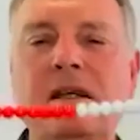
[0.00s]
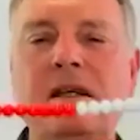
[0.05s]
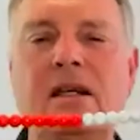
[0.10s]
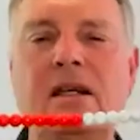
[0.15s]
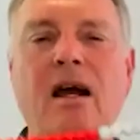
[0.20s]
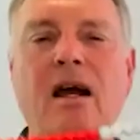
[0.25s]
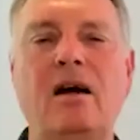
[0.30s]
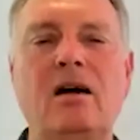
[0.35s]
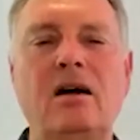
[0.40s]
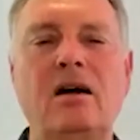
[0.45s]

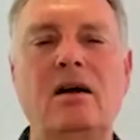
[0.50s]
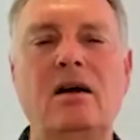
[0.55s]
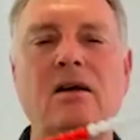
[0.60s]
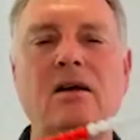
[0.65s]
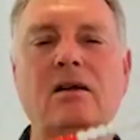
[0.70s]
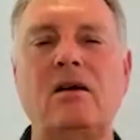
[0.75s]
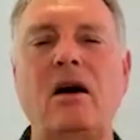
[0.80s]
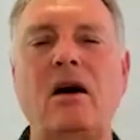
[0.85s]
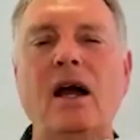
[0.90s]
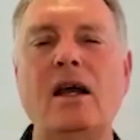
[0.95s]
Now,
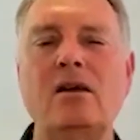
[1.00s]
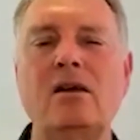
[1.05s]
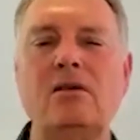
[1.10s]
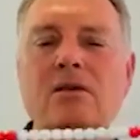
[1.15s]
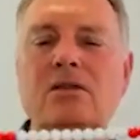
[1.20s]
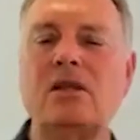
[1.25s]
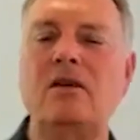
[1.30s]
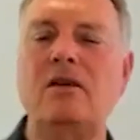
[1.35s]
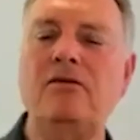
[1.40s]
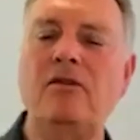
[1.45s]
I could
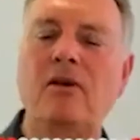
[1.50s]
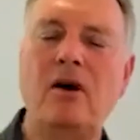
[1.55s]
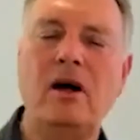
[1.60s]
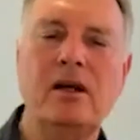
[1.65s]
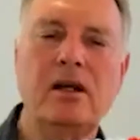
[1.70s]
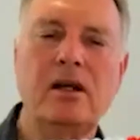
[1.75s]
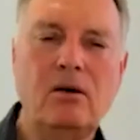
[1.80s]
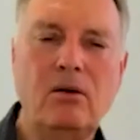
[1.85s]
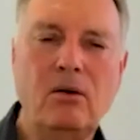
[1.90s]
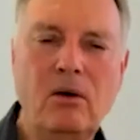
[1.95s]
also
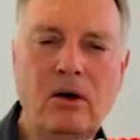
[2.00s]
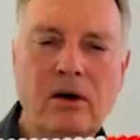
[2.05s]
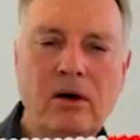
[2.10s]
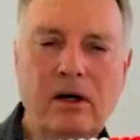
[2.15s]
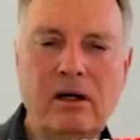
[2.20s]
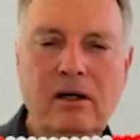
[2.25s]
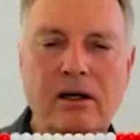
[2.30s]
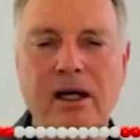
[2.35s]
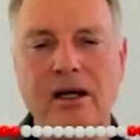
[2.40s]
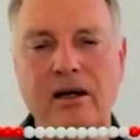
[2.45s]
find a
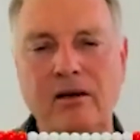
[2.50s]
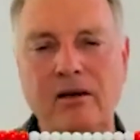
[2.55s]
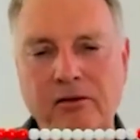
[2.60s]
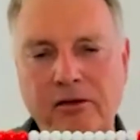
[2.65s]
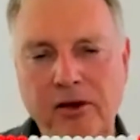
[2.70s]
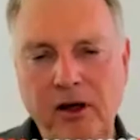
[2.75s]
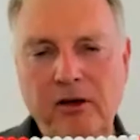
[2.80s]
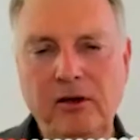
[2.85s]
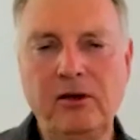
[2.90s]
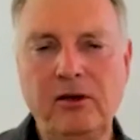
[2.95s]
quarter and a
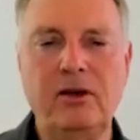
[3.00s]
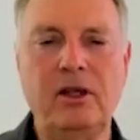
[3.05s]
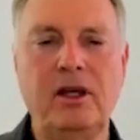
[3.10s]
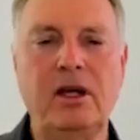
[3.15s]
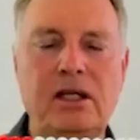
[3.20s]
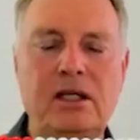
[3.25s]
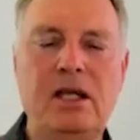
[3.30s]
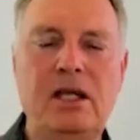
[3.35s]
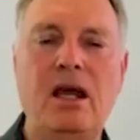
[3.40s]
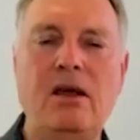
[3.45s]
fifth
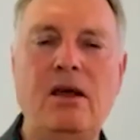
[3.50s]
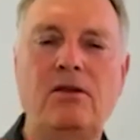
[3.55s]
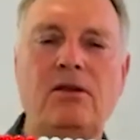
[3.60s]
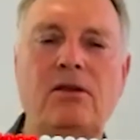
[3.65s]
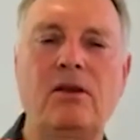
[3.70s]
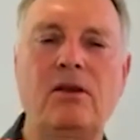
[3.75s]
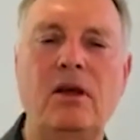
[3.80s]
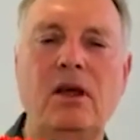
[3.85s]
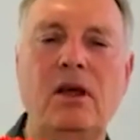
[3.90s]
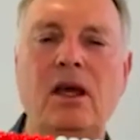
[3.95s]
and a
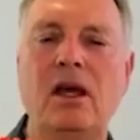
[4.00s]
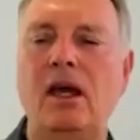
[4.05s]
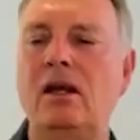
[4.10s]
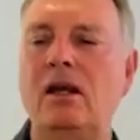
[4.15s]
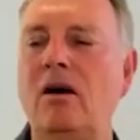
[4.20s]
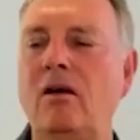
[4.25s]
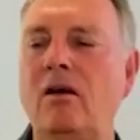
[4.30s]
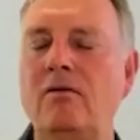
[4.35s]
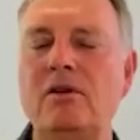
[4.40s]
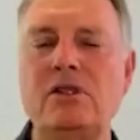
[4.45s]
tenth.
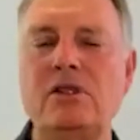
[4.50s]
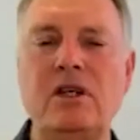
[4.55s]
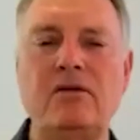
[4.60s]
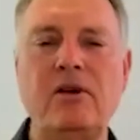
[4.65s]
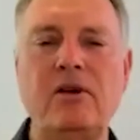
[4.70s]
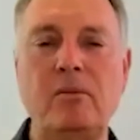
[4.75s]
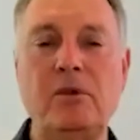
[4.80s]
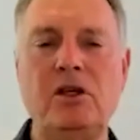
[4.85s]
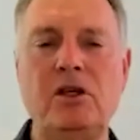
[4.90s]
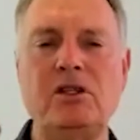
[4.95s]
And obviously,
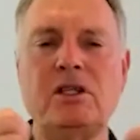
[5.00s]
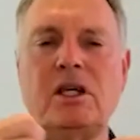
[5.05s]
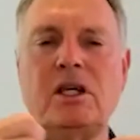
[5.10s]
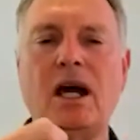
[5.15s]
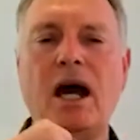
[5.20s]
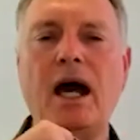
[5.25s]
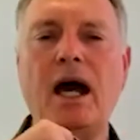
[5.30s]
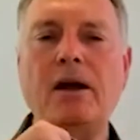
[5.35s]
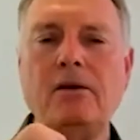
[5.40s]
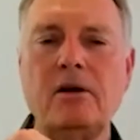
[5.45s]
if I'm using
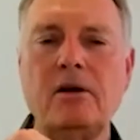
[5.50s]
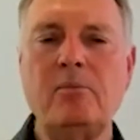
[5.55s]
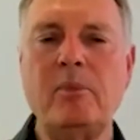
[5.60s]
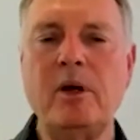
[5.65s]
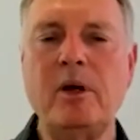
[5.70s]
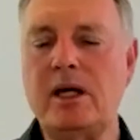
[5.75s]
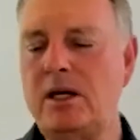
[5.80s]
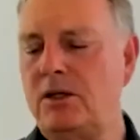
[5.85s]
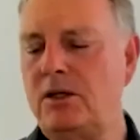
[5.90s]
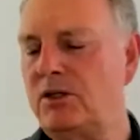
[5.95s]
100
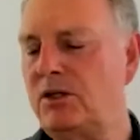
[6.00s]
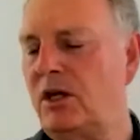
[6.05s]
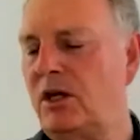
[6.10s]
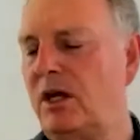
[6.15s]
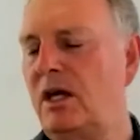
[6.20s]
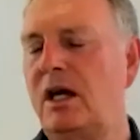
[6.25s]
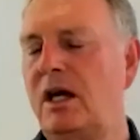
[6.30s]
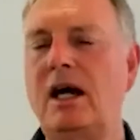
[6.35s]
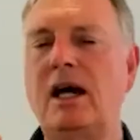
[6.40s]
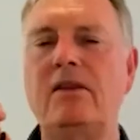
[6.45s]
beads,
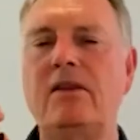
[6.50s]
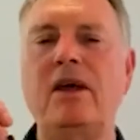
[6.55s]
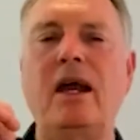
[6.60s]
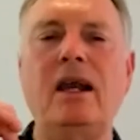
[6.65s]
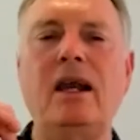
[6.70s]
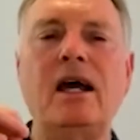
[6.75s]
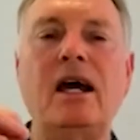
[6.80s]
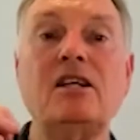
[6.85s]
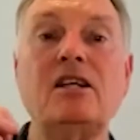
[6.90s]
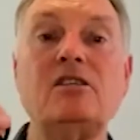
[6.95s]
that
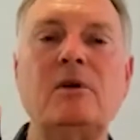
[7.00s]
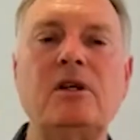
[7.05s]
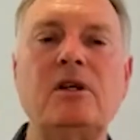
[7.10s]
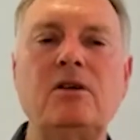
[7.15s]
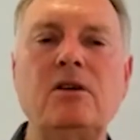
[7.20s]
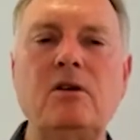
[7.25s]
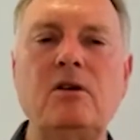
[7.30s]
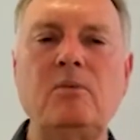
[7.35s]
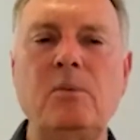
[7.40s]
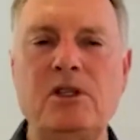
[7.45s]
allows me to
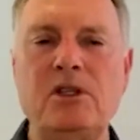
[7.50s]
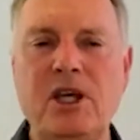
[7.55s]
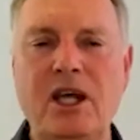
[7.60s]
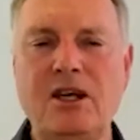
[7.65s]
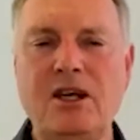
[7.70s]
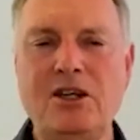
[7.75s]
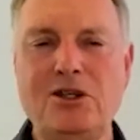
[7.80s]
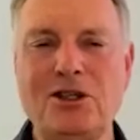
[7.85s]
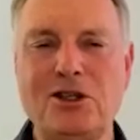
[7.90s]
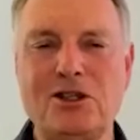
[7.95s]
do
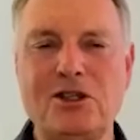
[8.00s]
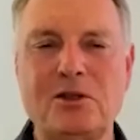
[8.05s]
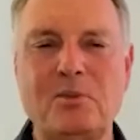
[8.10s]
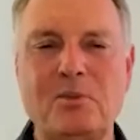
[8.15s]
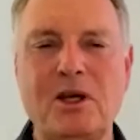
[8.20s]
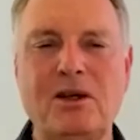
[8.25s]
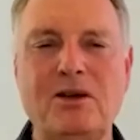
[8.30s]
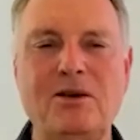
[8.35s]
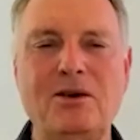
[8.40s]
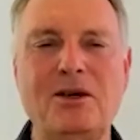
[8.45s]
percentages,
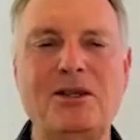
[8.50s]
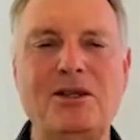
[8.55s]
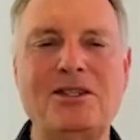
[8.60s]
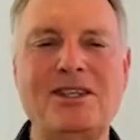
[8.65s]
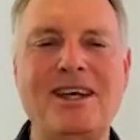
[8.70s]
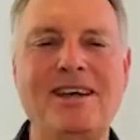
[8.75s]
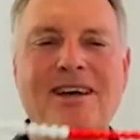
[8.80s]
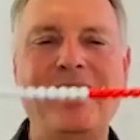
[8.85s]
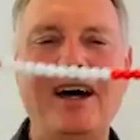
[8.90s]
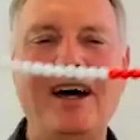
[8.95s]

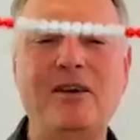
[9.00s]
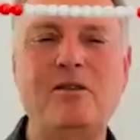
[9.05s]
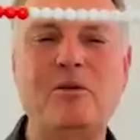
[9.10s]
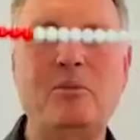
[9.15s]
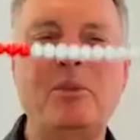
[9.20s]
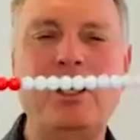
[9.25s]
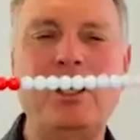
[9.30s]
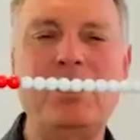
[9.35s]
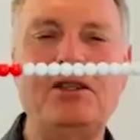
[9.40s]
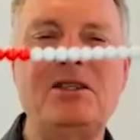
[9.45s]
because
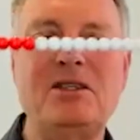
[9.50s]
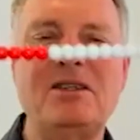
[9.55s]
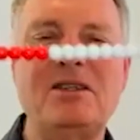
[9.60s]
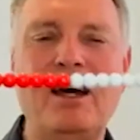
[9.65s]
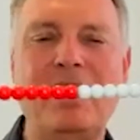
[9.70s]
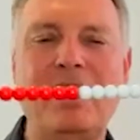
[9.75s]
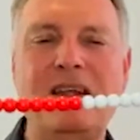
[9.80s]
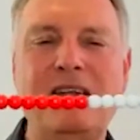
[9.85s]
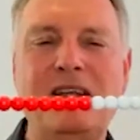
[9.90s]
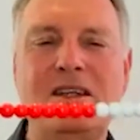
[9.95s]
100 beads,
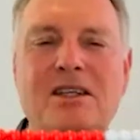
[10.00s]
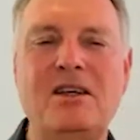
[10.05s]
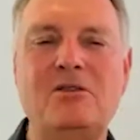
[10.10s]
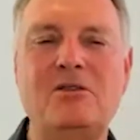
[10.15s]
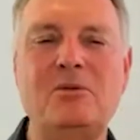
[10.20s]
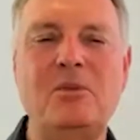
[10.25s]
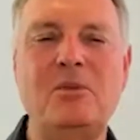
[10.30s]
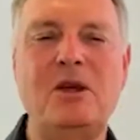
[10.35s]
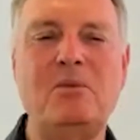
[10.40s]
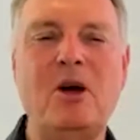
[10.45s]
it
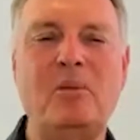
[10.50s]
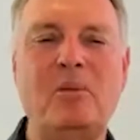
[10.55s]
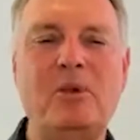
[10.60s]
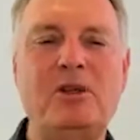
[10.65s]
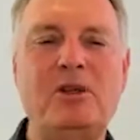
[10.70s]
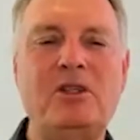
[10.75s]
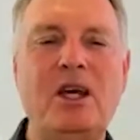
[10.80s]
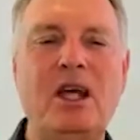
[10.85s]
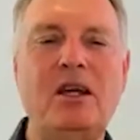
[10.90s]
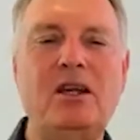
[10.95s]
gives me my
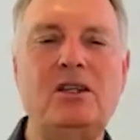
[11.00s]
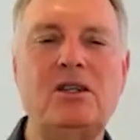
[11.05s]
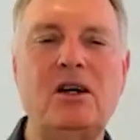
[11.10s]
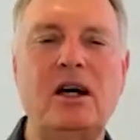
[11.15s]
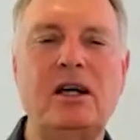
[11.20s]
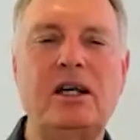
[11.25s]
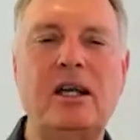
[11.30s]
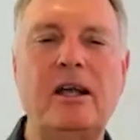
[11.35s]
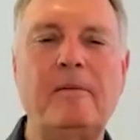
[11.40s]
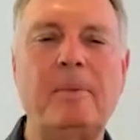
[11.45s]
percentage
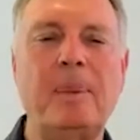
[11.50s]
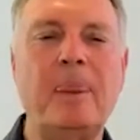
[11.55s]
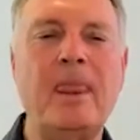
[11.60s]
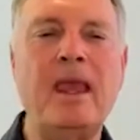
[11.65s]
idea.